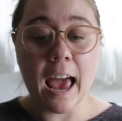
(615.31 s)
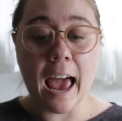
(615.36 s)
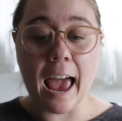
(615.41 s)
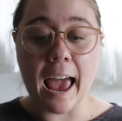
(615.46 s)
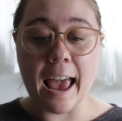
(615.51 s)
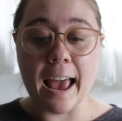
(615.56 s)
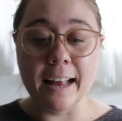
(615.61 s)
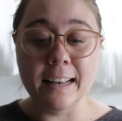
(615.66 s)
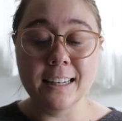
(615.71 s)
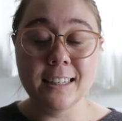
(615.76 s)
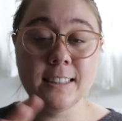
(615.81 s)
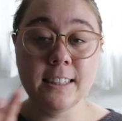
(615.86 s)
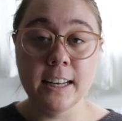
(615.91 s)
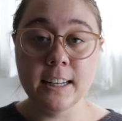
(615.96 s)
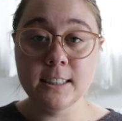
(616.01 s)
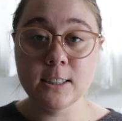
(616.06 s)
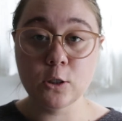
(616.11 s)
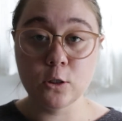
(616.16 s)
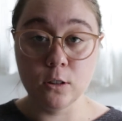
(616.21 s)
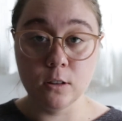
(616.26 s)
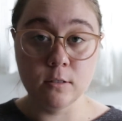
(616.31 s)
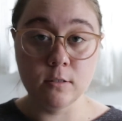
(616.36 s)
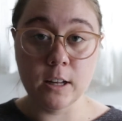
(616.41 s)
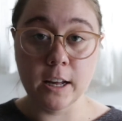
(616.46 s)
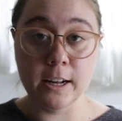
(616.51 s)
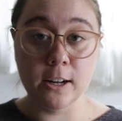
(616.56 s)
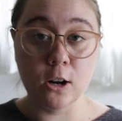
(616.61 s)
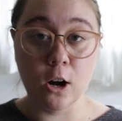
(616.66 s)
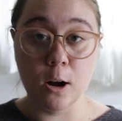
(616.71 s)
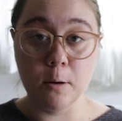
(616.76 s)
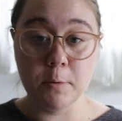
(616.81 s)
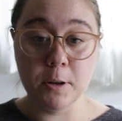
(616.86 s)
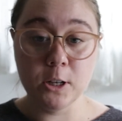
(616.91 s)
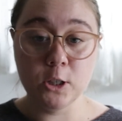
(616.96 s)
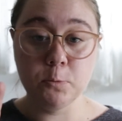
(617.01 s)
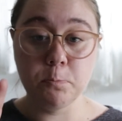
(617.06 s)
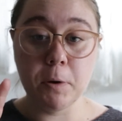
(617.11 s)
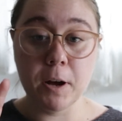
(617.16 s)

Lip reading: And it tastes like garbage,